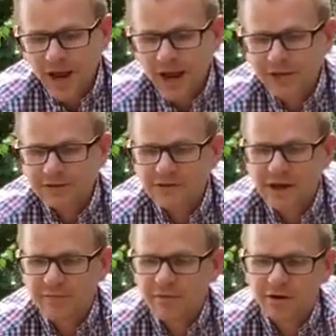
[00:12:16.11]
And
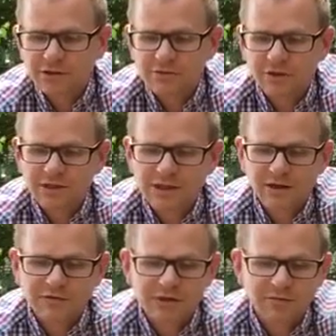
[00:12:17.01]
I just wanted to
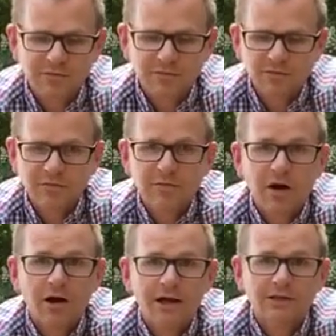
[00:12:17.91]
give some
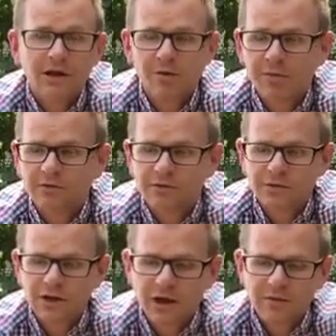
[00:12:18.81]
examples
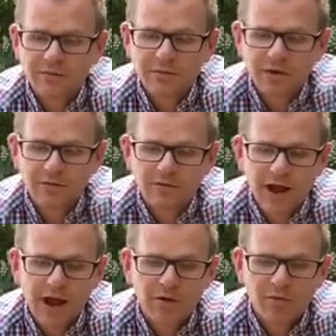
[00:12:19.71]
of
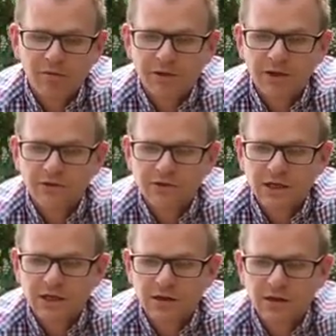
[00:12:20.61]
how we'll be
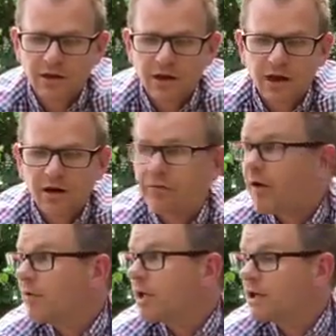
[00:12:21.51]
using a
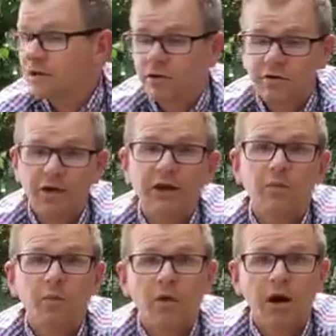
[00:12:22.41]
very green and
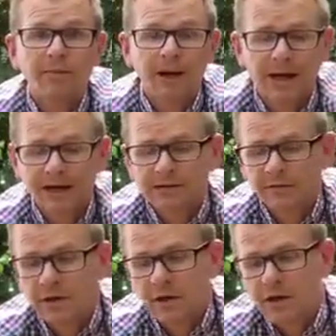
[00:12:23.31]
white palette
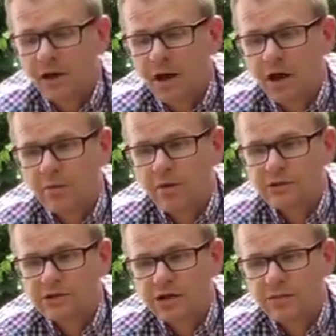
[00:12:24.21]
with
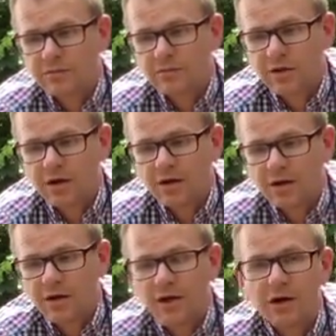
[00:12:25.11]
some
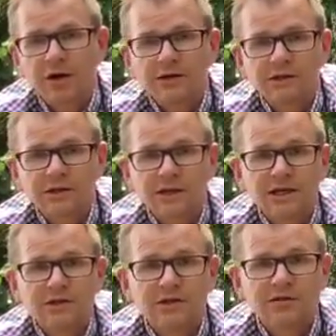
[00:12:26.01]
highlights and
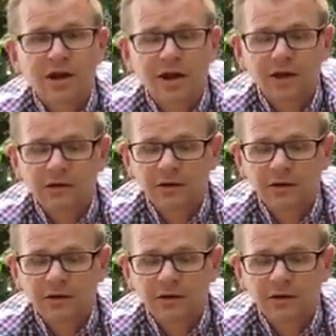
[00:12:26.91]
hints of colour,